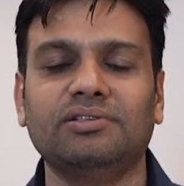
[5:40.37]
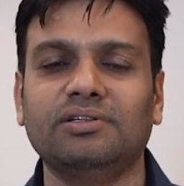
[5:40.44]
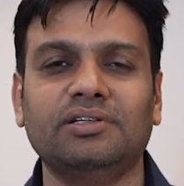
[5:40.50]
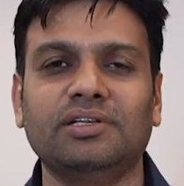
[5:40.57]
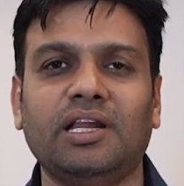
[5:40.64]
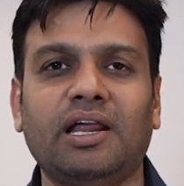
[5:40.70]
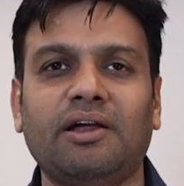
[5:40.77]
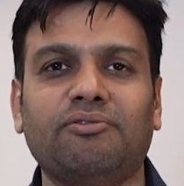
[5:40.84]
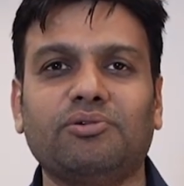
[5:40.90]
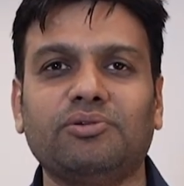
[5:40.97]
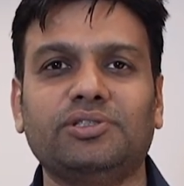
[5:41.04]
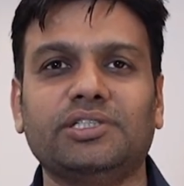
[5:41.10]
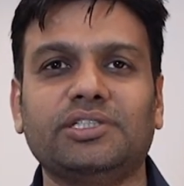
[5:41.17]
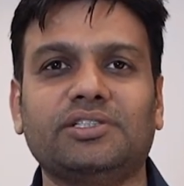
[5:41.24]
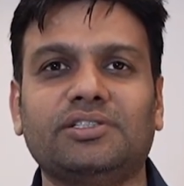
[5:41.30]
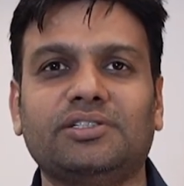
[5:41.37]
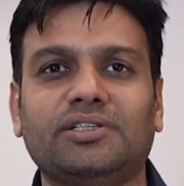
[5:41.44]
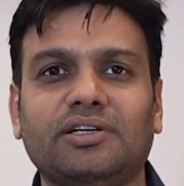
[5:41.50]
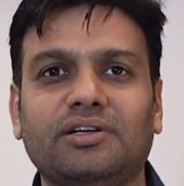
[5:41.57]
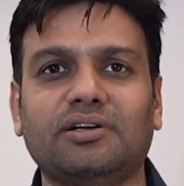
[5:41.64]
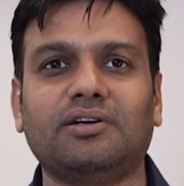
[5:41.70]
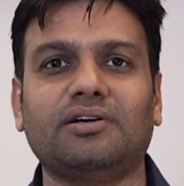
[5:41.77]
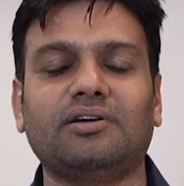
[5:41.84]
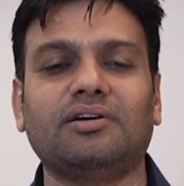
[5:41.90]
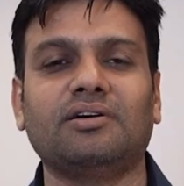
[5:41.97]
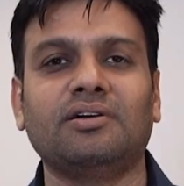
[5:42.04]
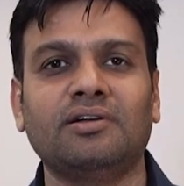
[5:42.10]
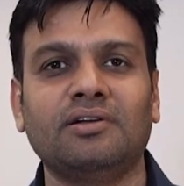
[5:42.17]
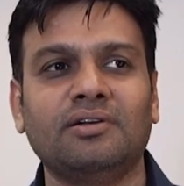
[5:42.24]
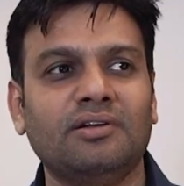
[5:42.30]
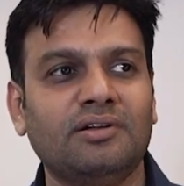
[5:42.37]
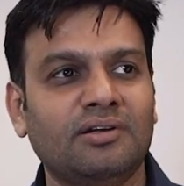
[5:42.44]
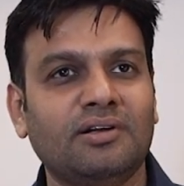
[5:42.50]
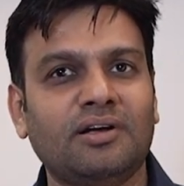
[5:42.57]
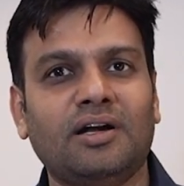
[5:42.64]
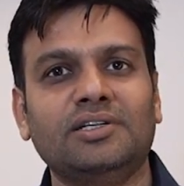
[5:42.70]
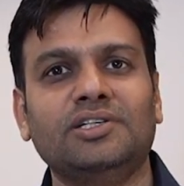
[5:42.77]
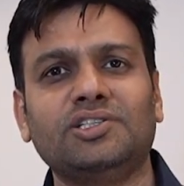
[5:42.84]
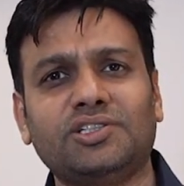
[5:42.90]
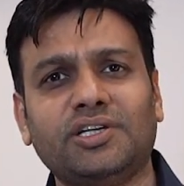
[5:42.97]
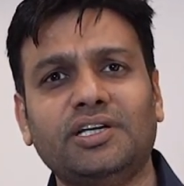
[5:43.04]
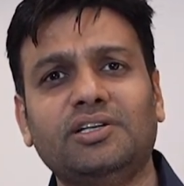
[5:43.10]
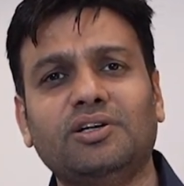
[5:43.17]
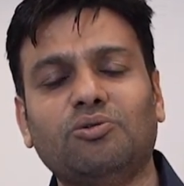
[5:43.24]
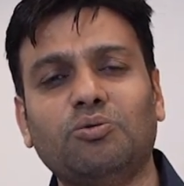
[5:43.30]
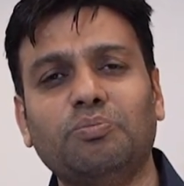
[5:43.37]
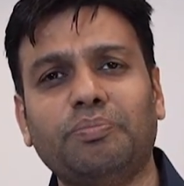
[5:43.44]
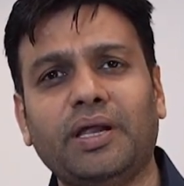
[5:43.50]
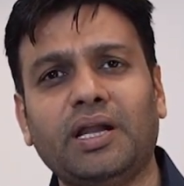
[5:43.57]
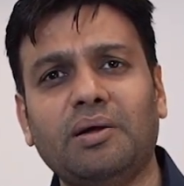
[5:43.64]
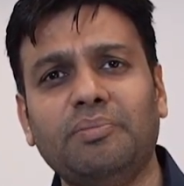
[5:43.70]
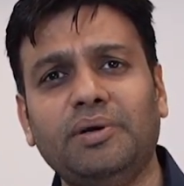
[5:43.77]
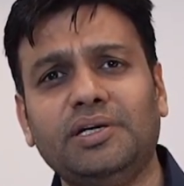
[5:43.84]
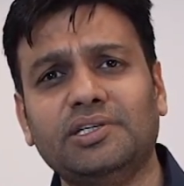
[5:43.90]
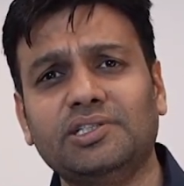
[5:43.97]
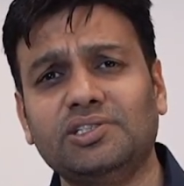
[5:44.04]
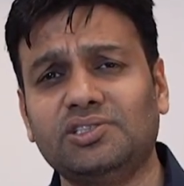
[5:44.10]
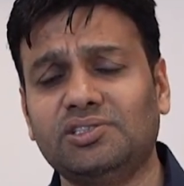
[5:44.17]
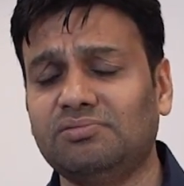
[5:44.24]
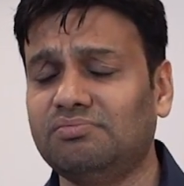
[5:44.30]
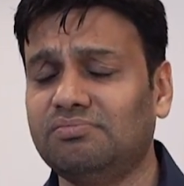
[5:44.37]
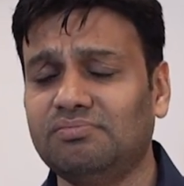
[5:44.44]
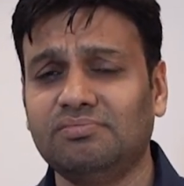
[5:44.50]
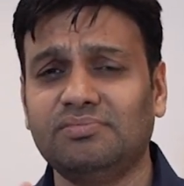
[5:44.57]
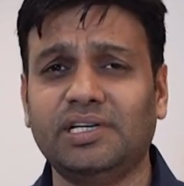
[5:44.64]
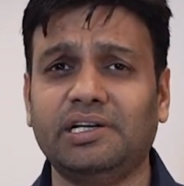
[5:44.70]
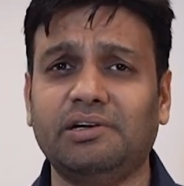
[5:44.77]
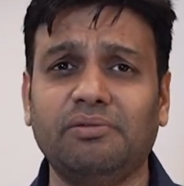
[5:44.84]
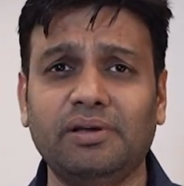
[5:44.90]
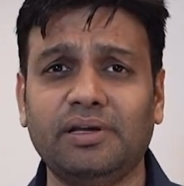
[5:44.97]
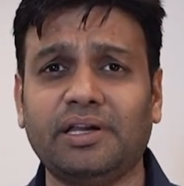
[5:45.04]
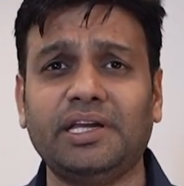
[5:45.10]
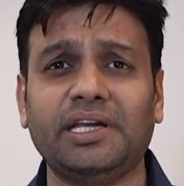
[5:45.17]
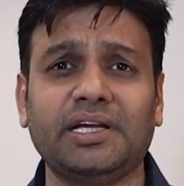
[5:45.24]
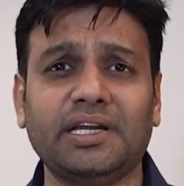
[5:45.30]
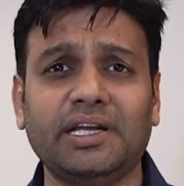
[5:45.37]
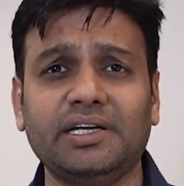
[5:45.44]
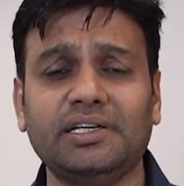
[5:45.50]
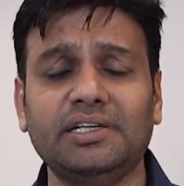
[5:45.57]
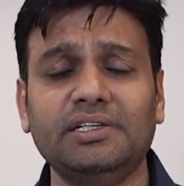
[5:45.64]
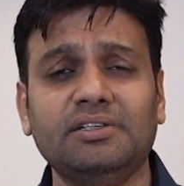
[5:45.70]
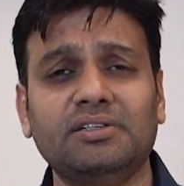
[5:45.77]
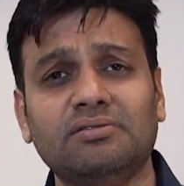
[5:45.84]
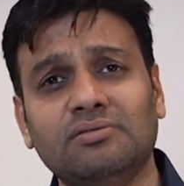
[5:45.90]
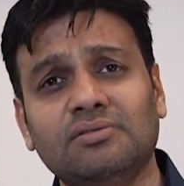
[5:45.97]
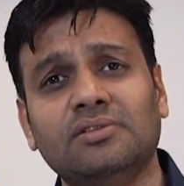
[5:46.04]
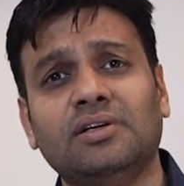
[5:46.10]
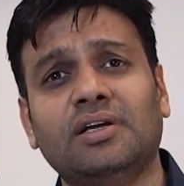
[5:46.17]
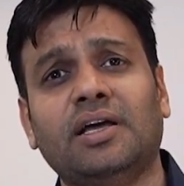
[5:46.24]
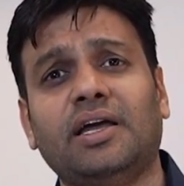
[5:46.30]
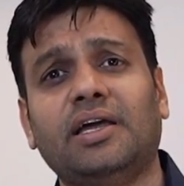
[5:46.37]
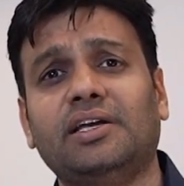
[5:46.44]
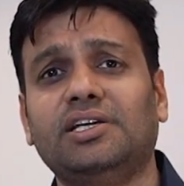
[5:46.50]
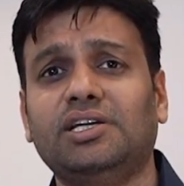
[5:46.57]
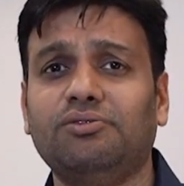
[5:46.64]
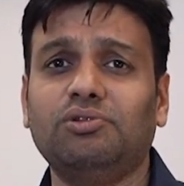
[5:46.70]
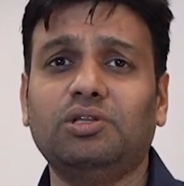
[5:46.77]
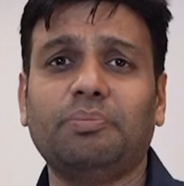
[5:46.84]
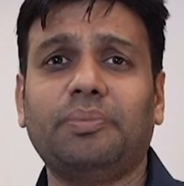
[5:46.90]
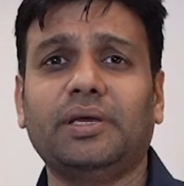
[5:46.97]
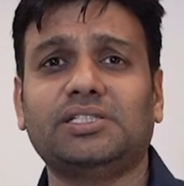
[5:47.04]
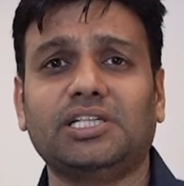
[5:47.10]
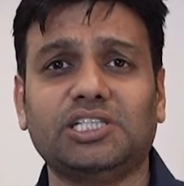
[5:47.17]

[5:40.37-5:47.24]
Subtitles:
You'll have to just understand the room parameters, it will recorrect it and give you the best